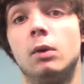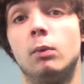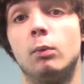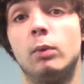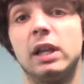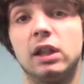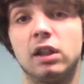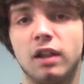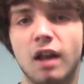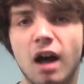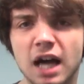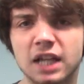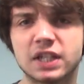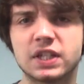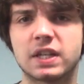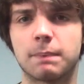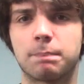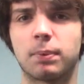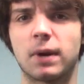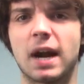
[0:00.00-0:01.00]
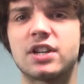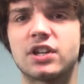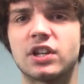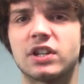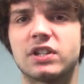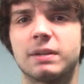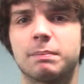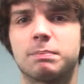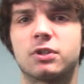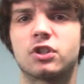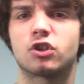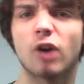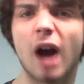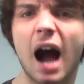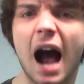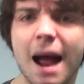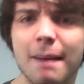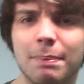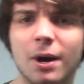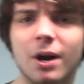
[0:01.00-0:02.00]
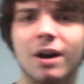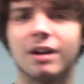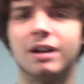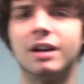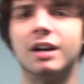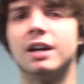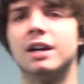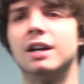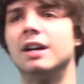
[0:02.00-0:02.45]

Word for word: We lost a precious subscriber!